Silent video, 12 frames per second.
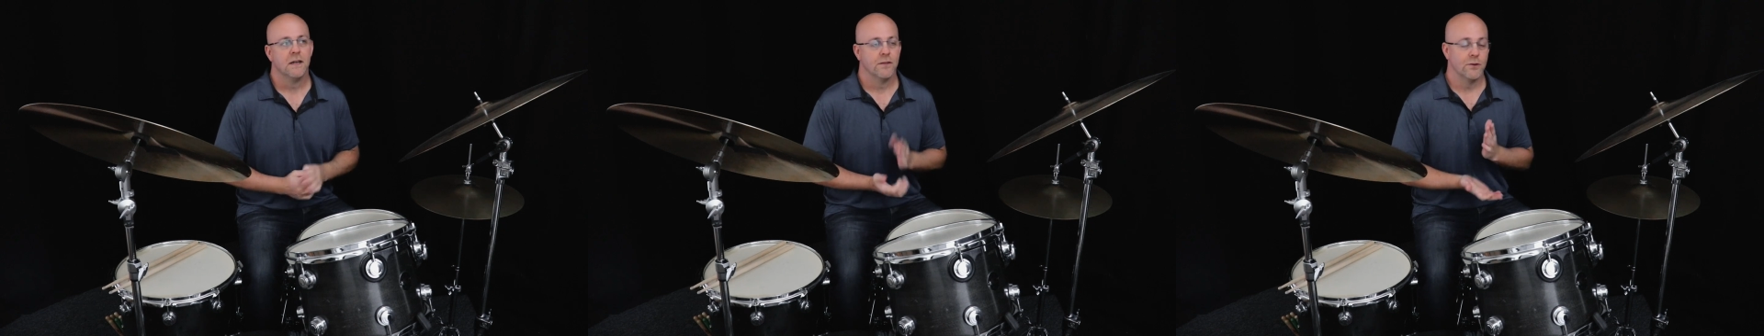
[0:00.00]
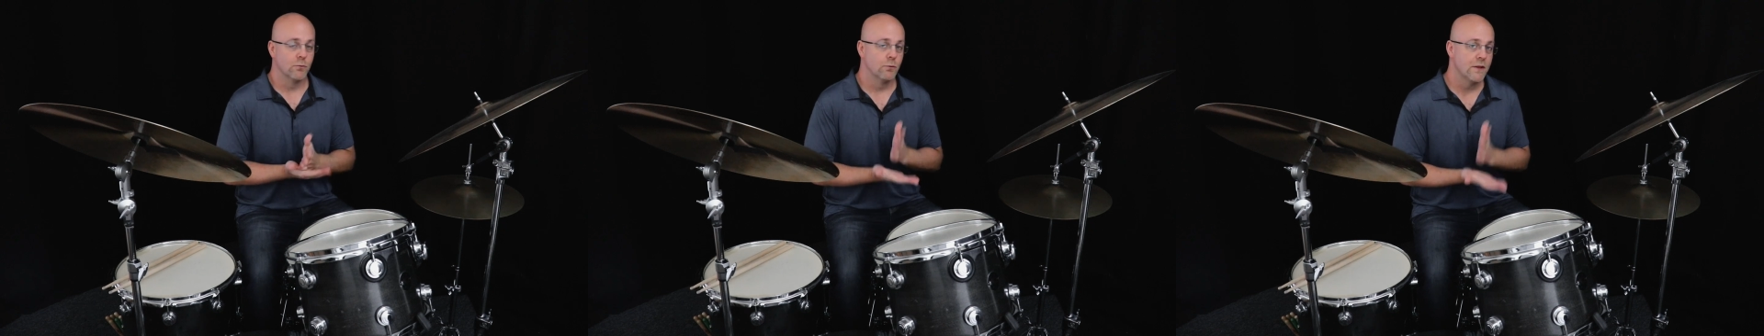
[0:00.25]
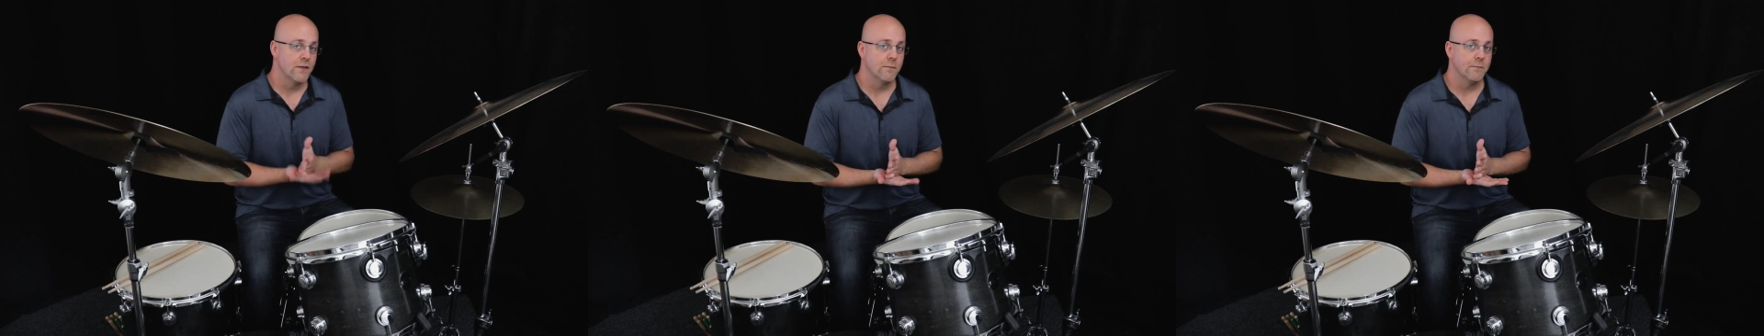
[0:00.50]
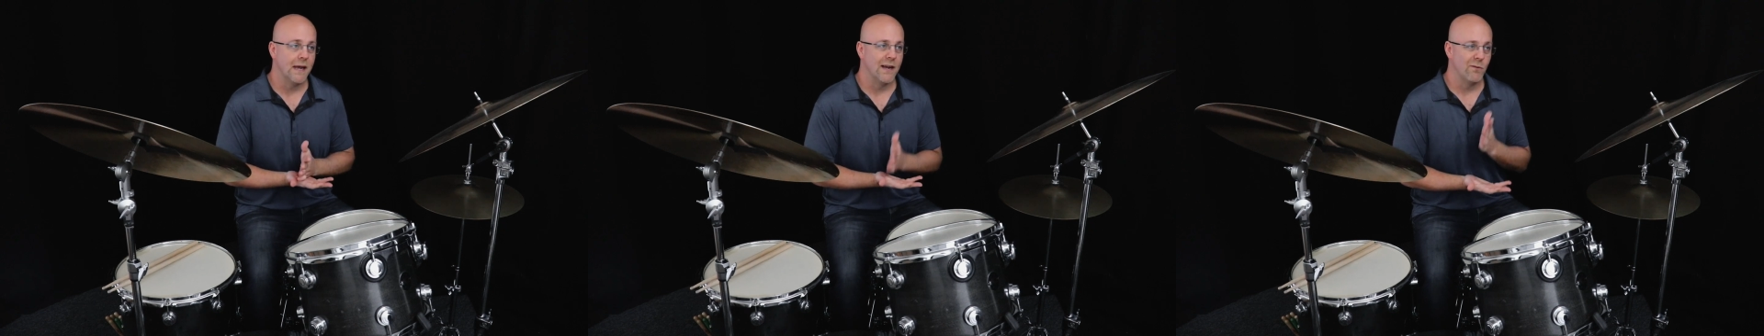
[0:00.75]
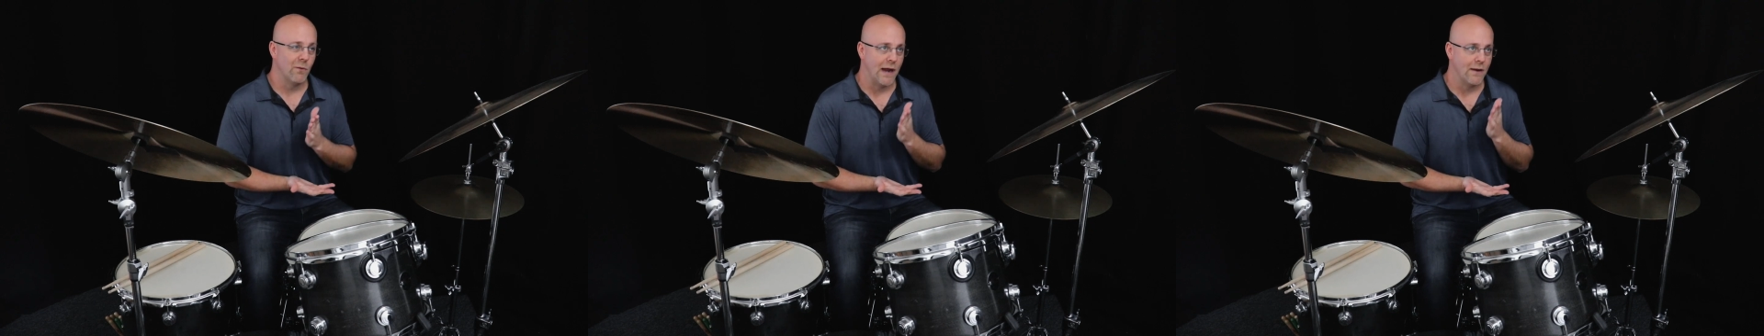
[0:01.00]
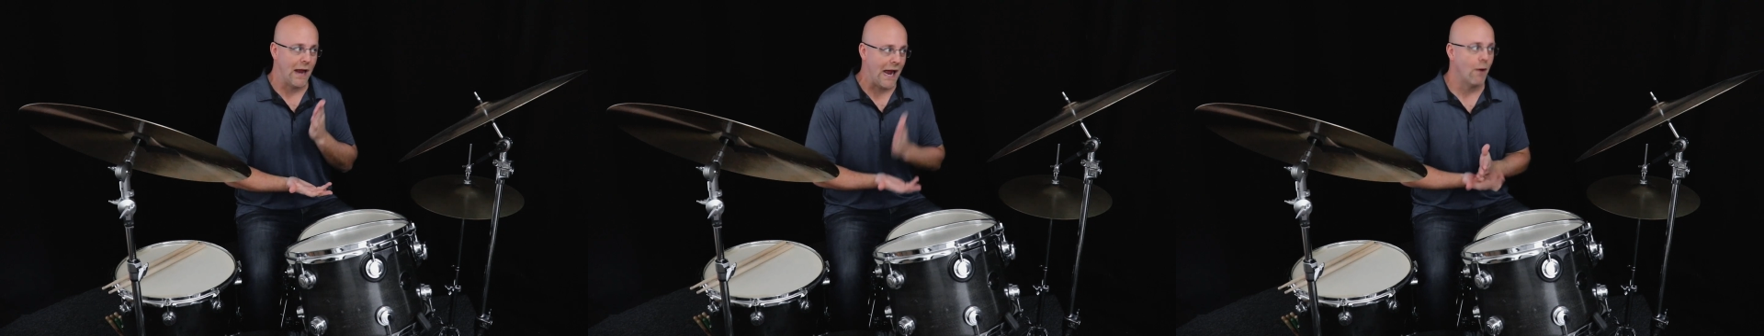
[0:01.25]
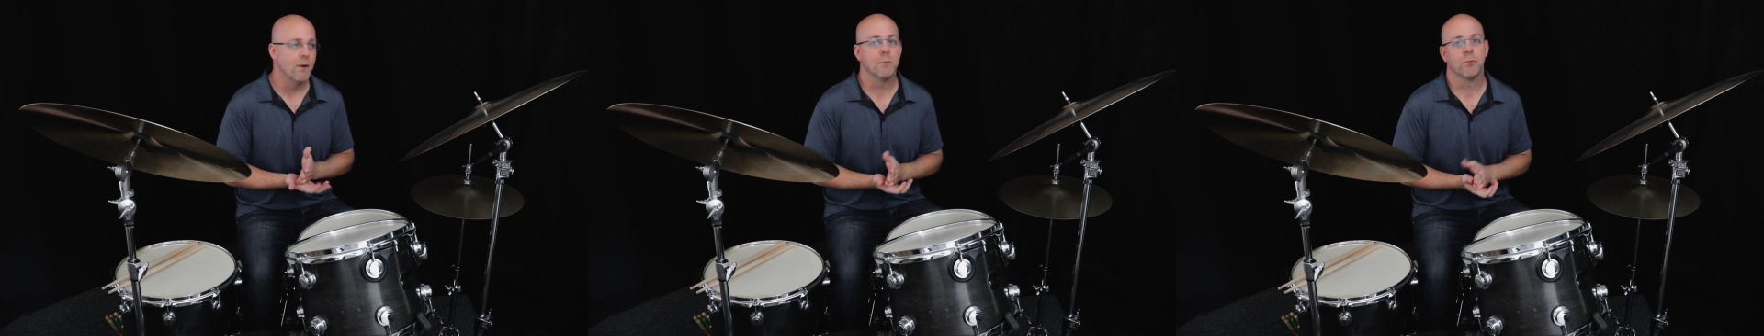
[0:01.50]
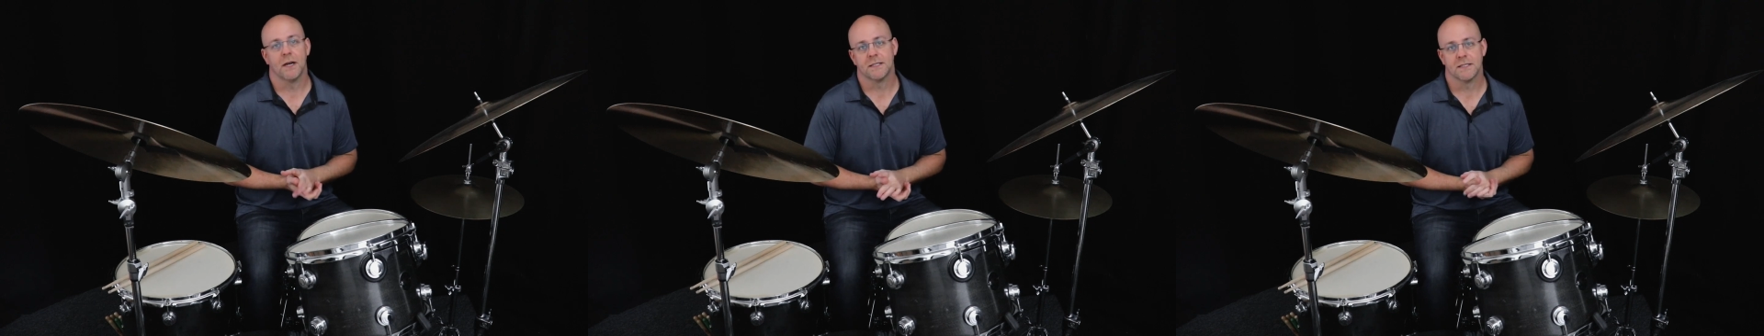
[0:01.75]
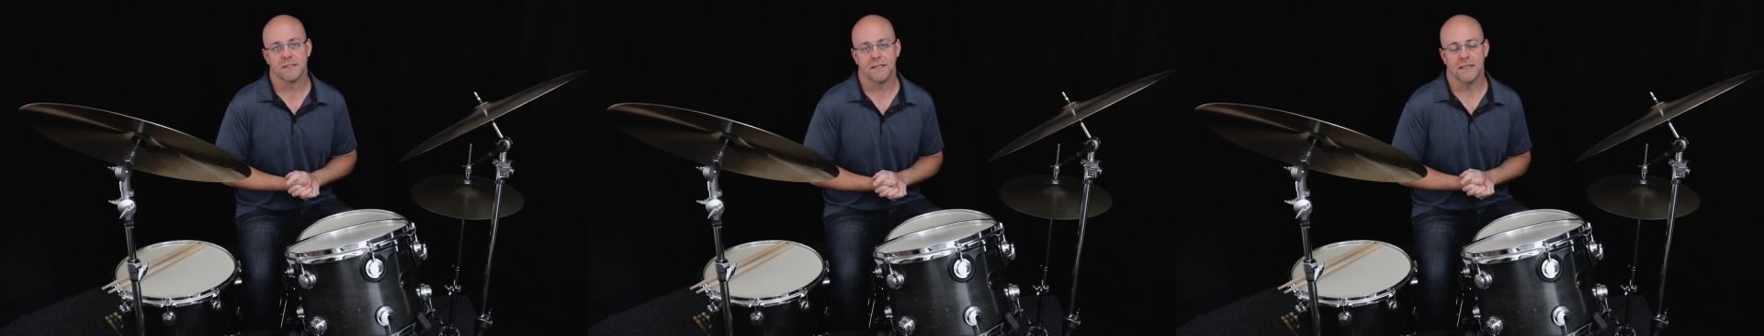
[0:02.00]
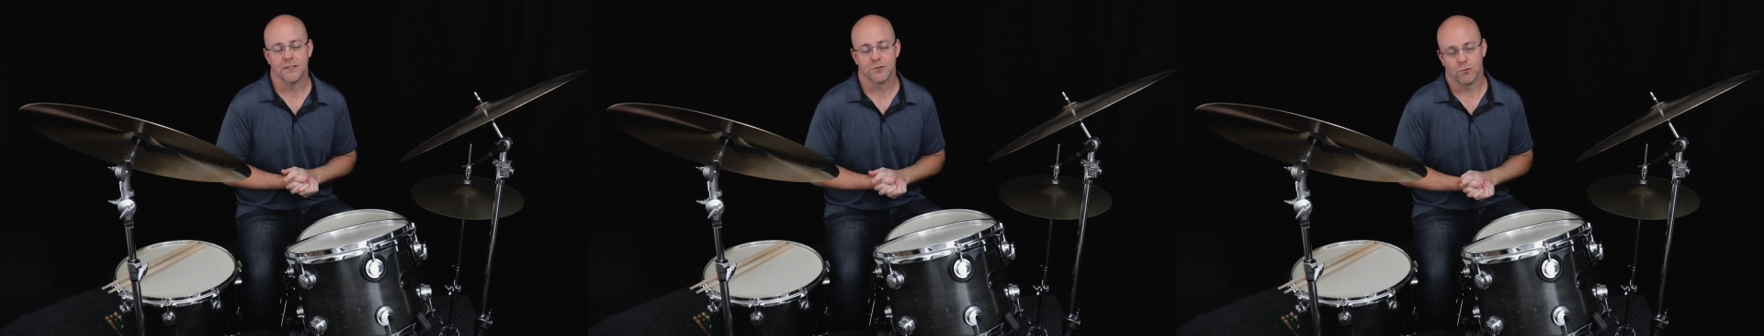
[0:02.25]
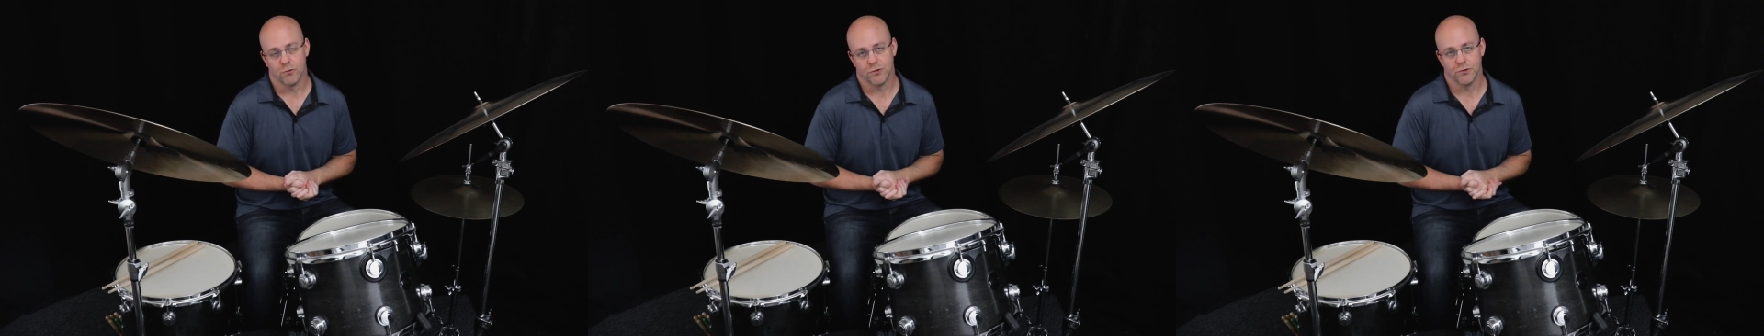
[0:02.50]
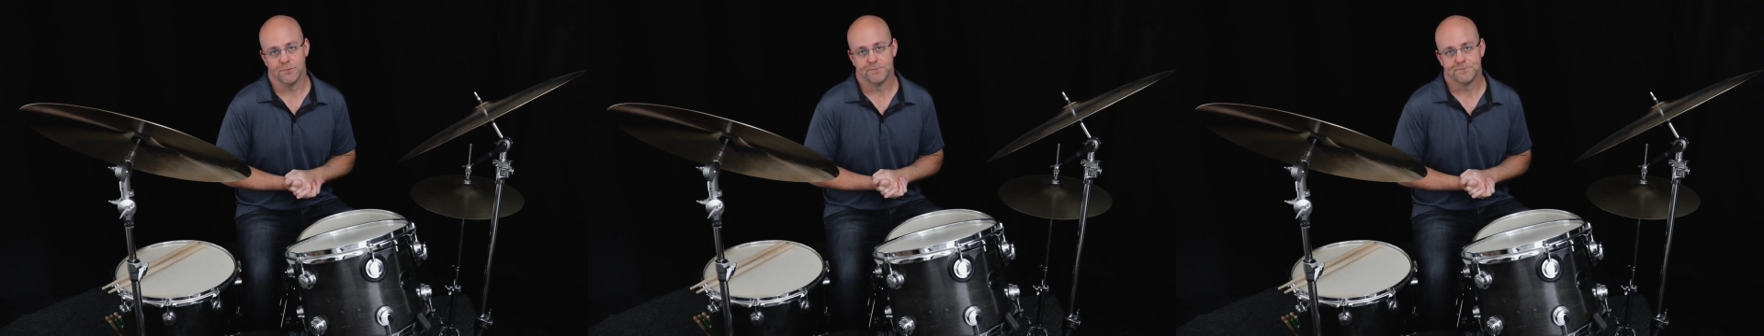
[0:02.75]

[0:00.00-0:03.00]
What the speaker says: The rhythm and how he places it is crucial.